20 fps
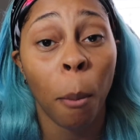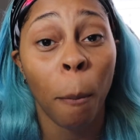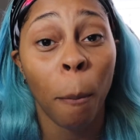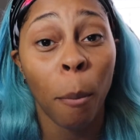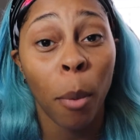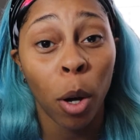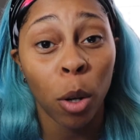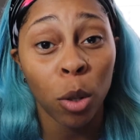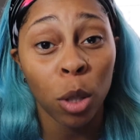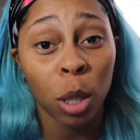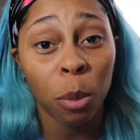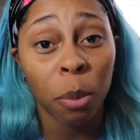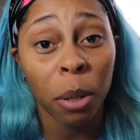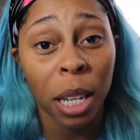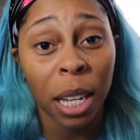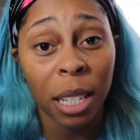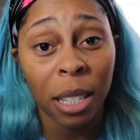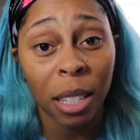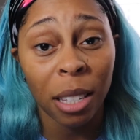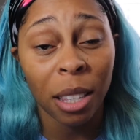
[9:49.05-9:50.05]
Most
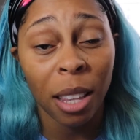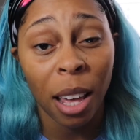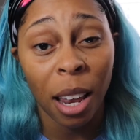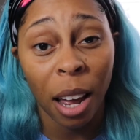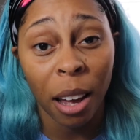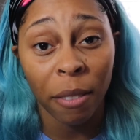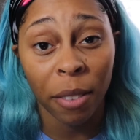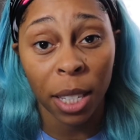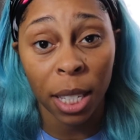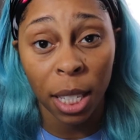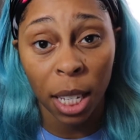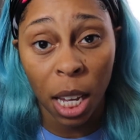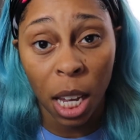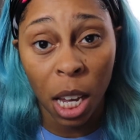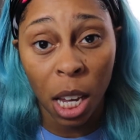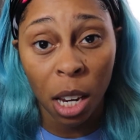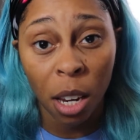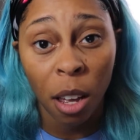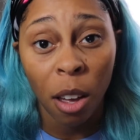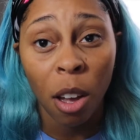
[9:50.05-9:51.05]
places that I've
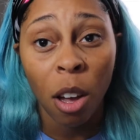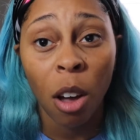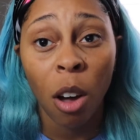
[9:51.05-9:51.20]
seen